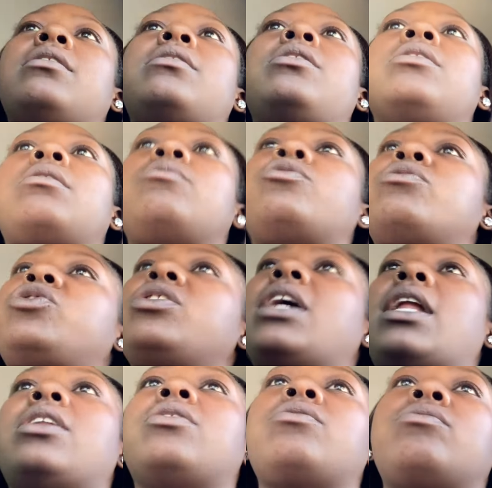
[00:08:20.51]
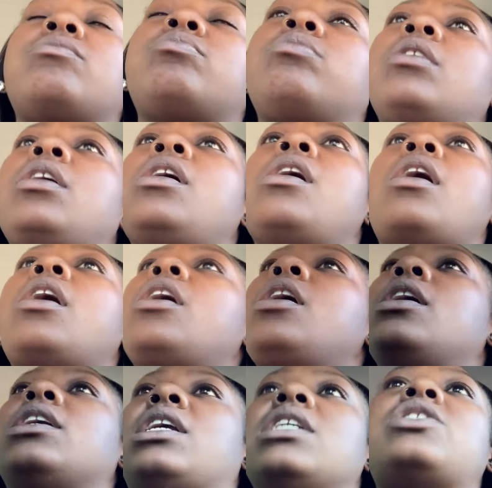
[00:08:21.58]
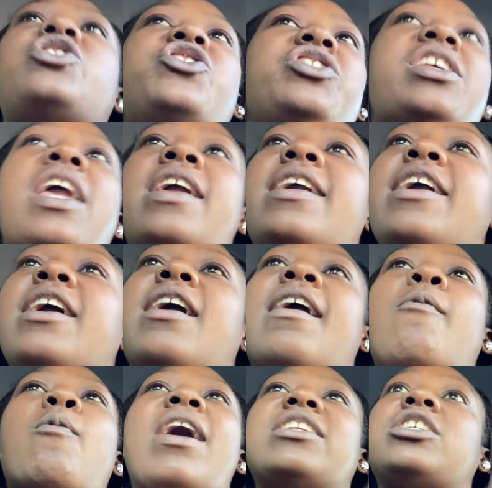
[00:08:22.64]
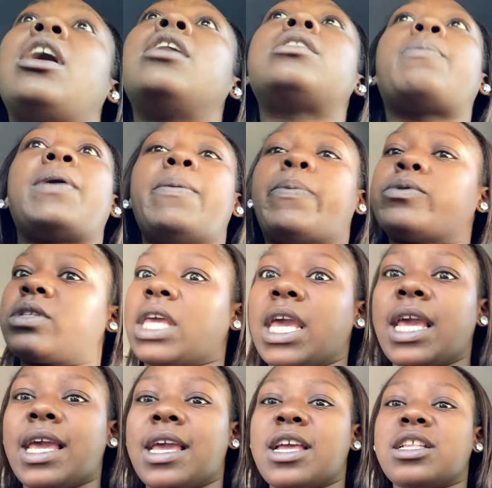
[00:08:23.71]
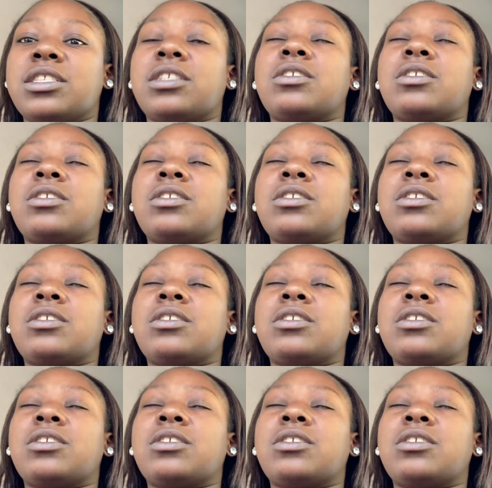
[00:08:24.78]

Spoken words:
You know, do what you gotta do, get to the daycare and watch other people's kids.